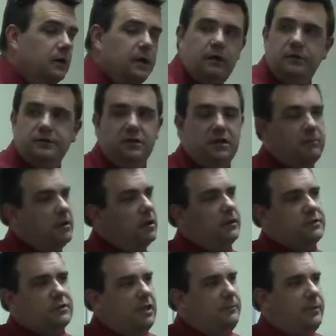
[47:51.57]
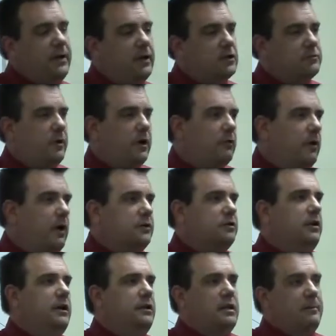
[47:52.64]
It was in the middle of St. Petersburg,
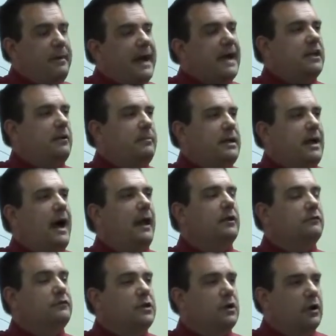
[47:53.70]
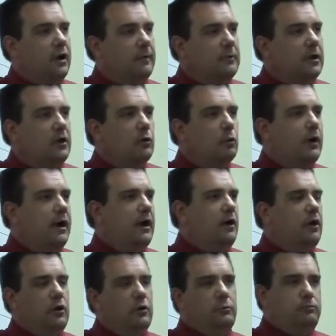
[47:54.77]
Russia, in the back of beyond of Europe,
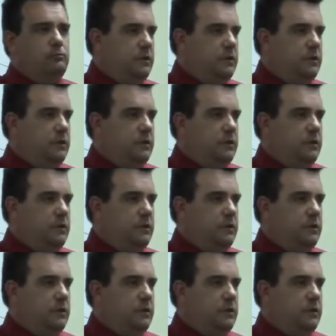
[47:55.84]
where